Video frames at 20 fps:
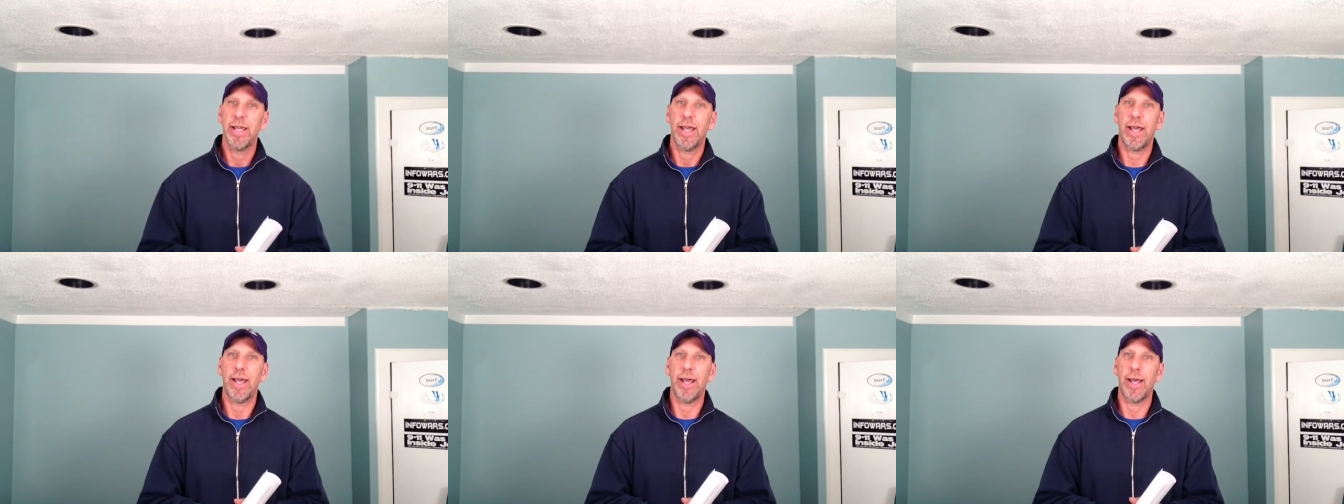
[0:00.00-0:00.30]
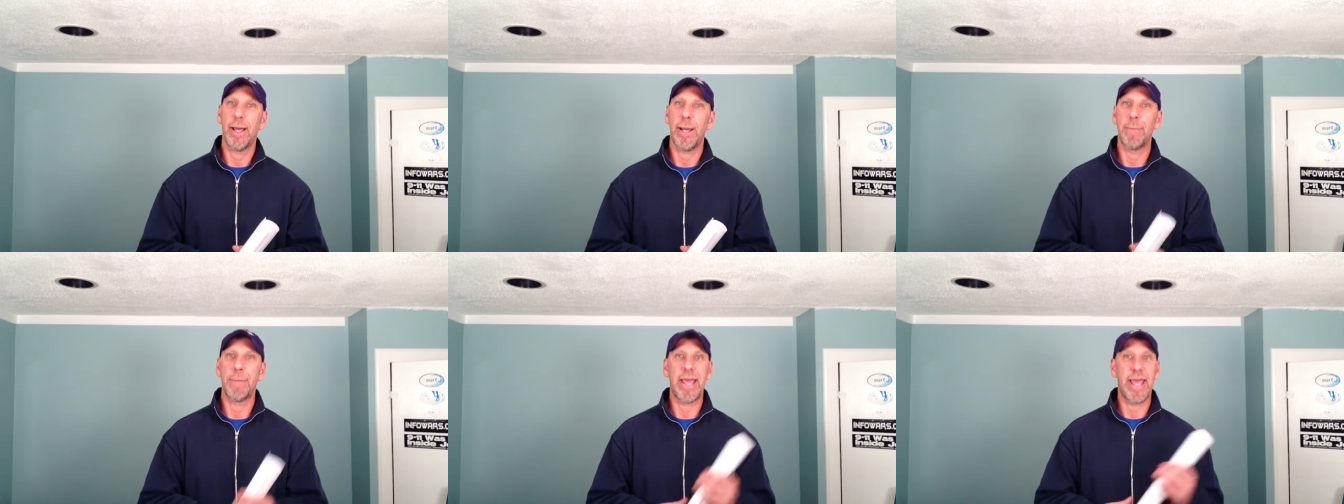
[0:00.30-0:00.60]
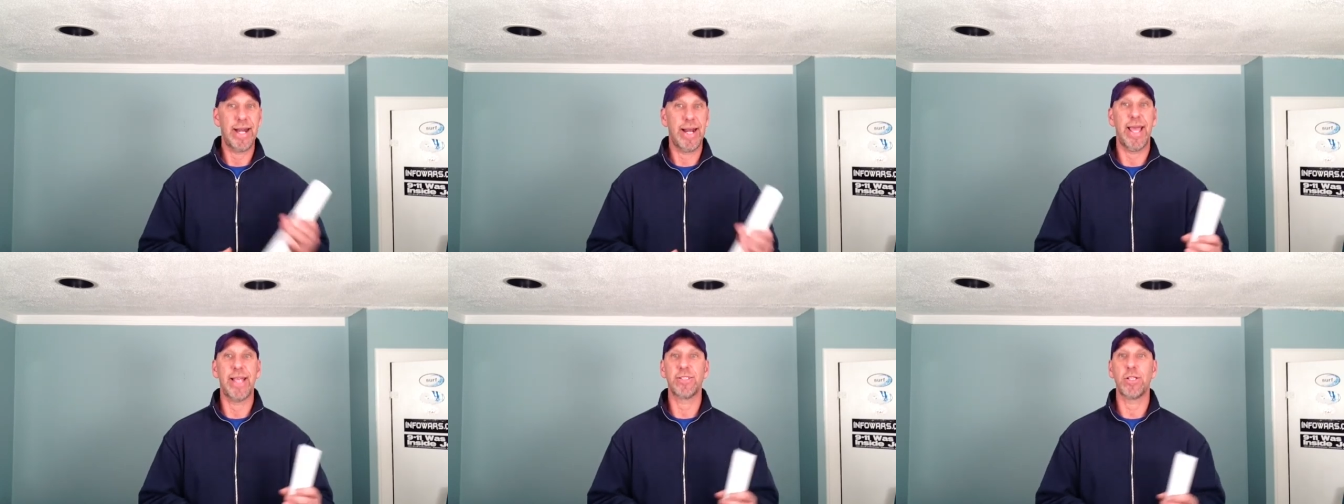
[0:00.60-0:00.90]
And
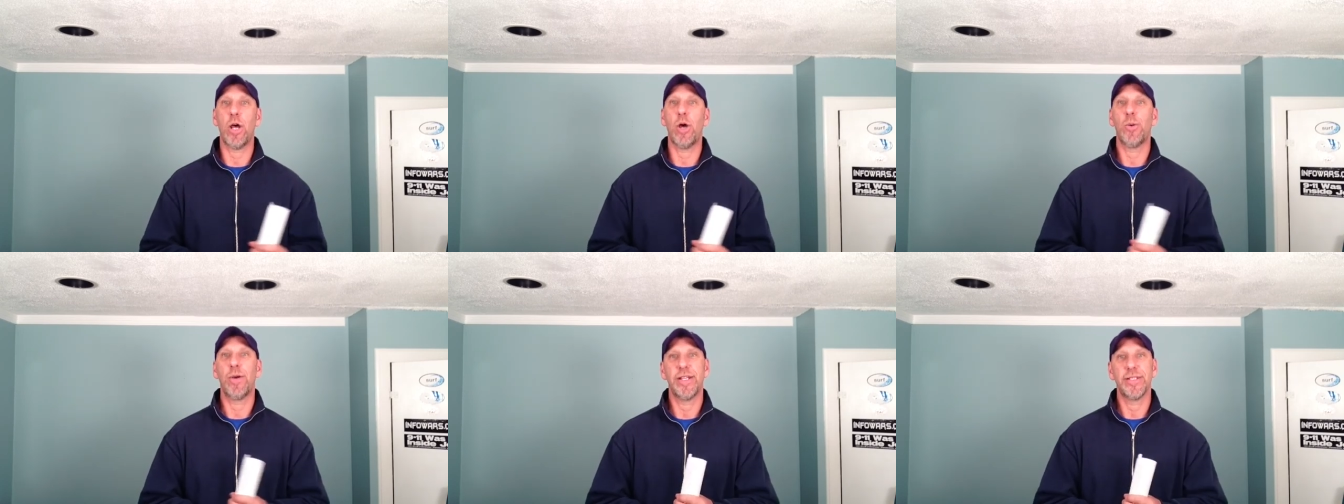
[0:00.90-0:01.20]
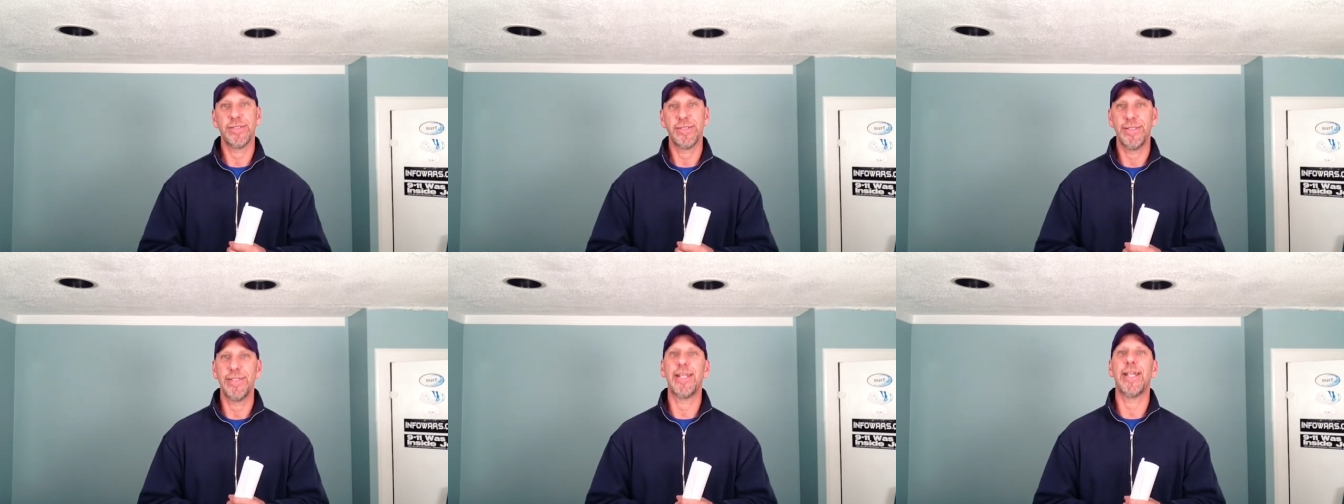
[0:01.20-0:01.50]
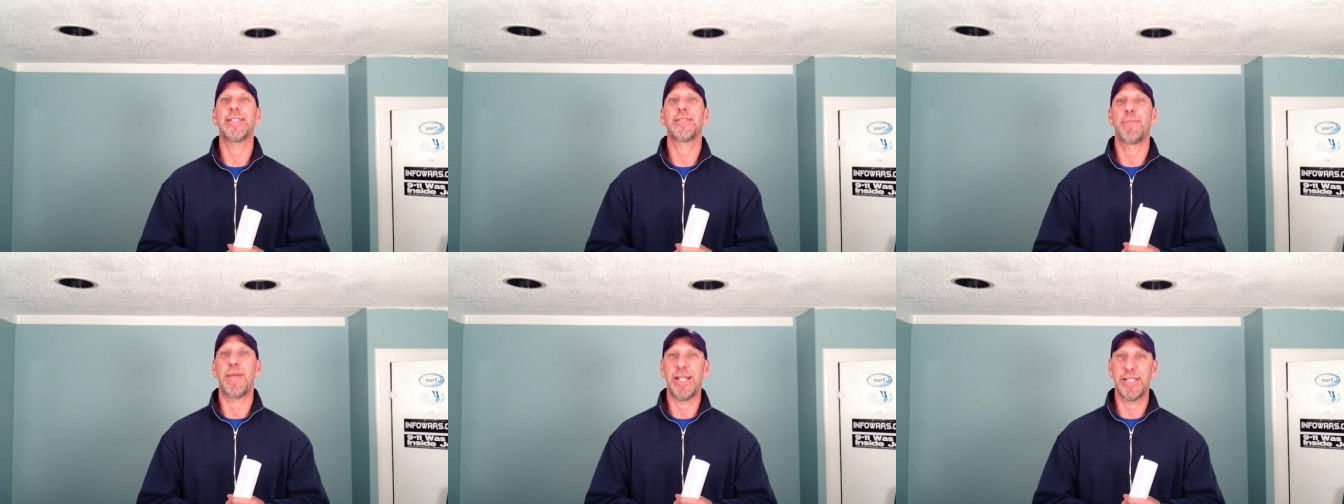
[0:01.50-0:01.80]
as always,
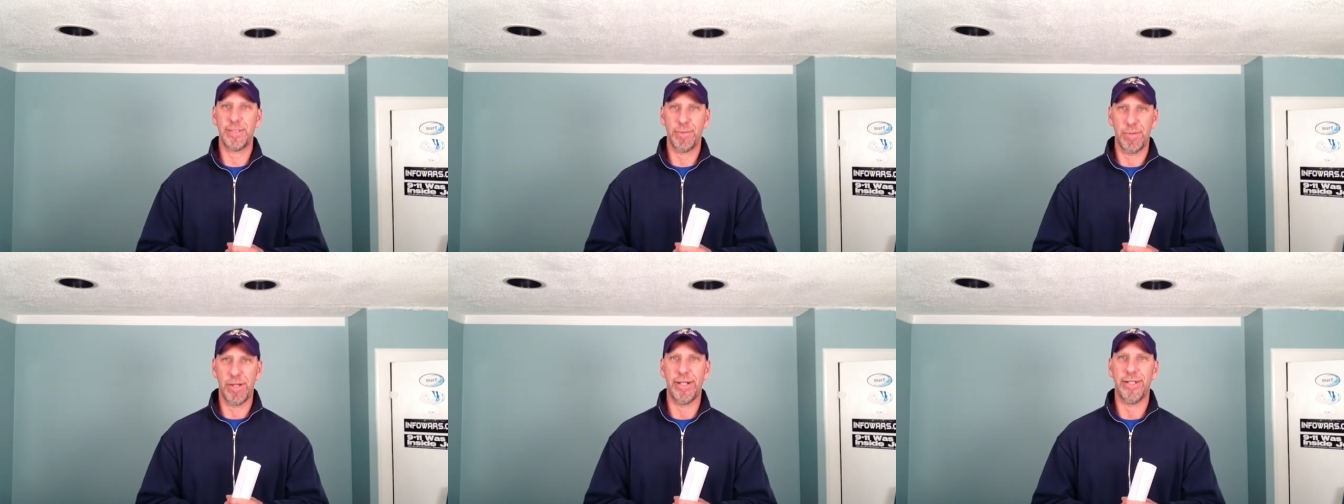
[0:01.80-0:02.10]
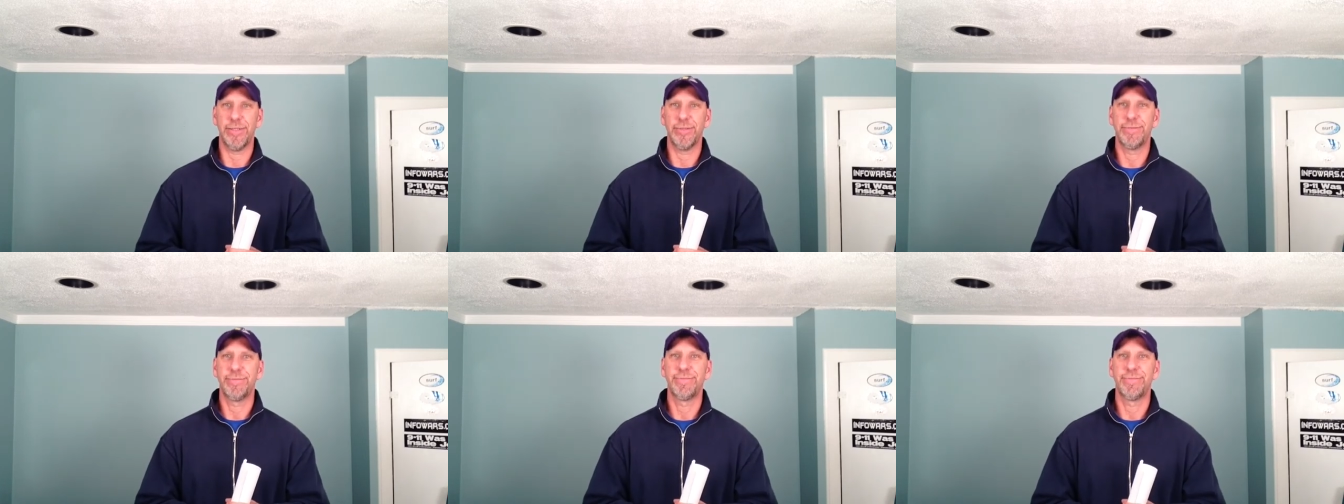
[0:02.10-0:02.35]
let's make some money.